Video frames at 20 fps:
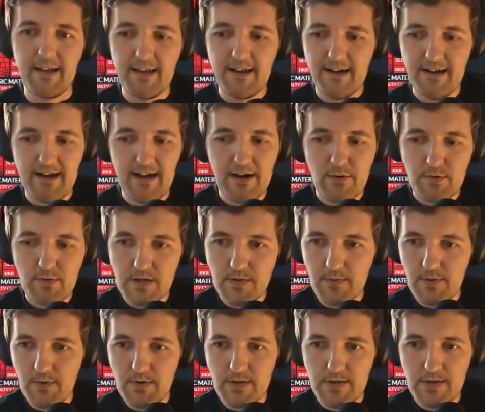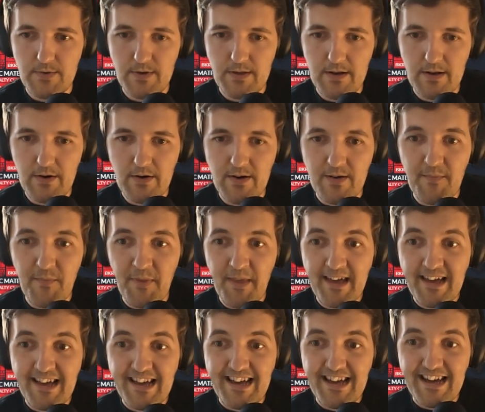I know this video is already long.
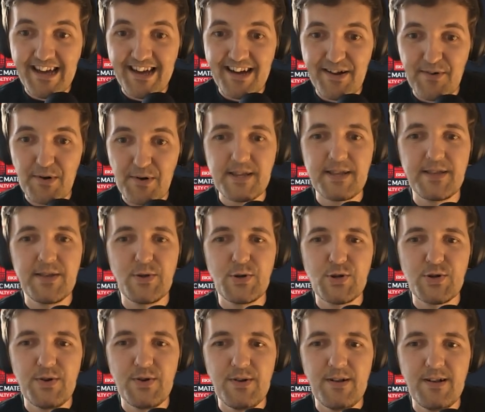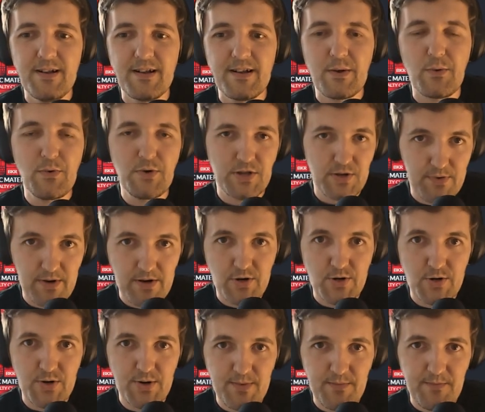Residential
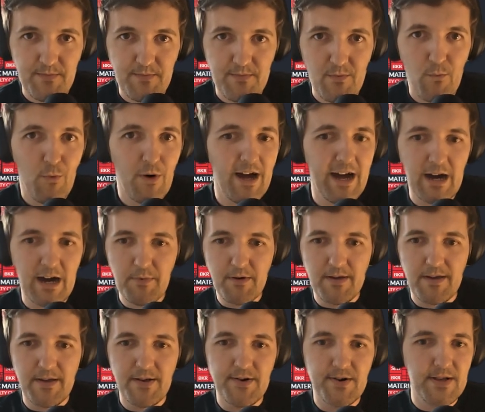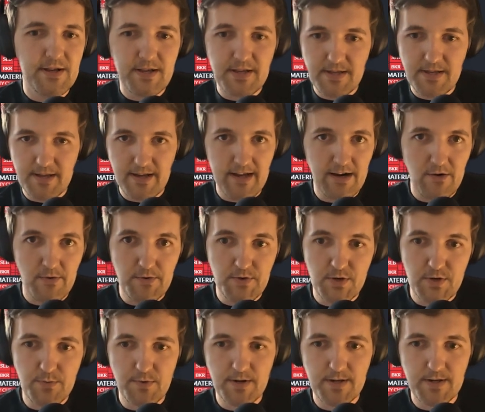construction. What happened here? This is again
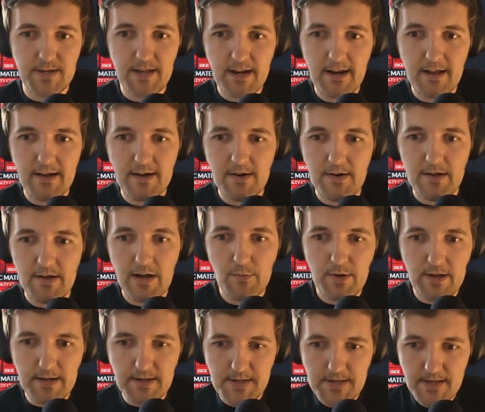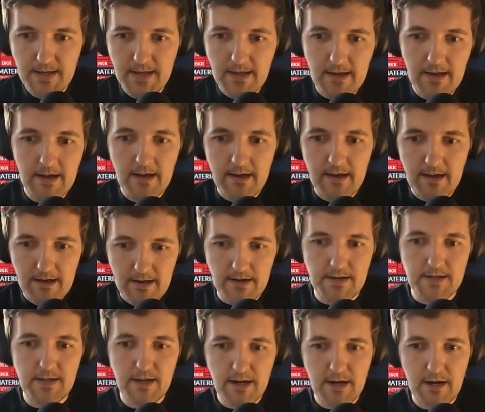consumer cyclical, and we can see a
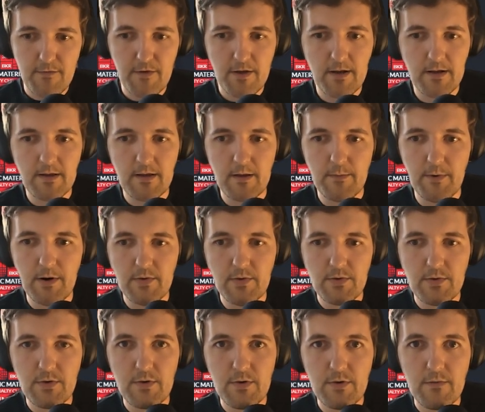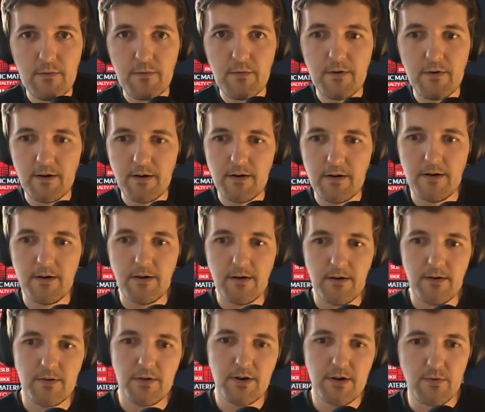significant amount of
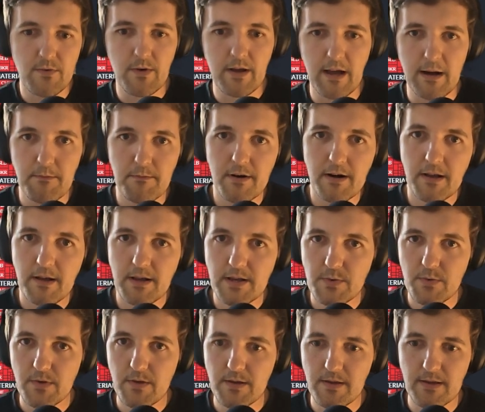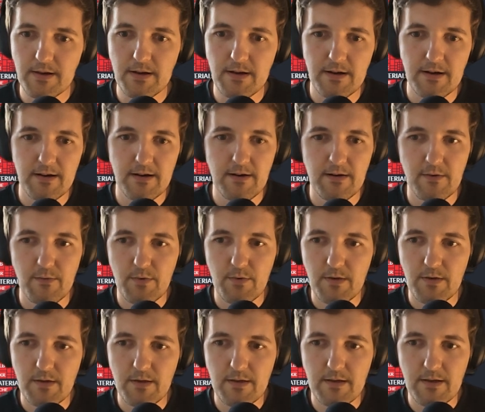companies within
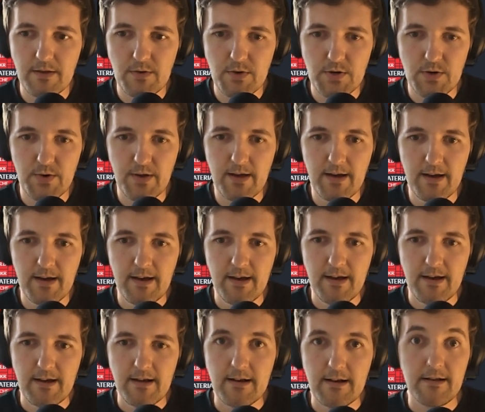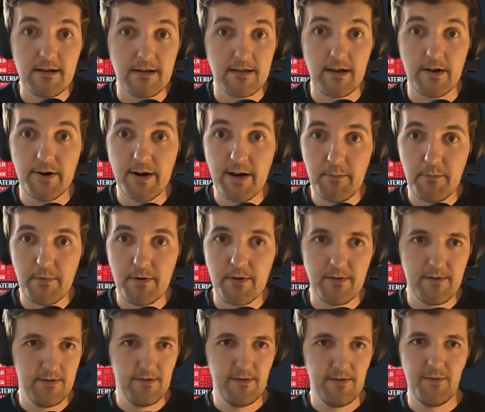the industry that are up.
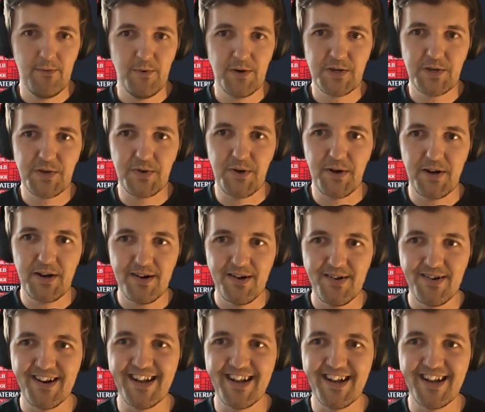What's going on?